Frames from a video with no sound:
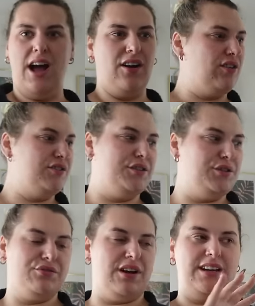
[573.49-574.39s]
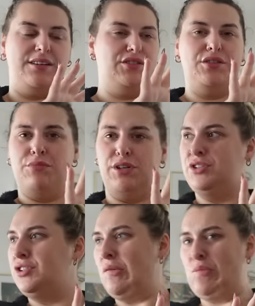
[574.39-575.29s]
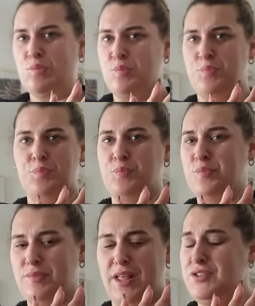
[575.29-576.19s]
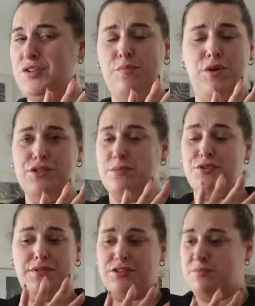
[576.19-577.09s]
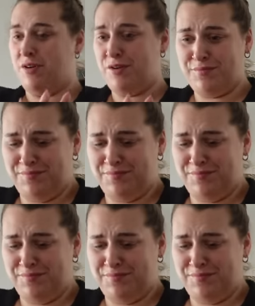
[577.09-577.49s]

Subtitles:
I can't do this right now. It's too much. It's too much. I'm doing that tomorrow.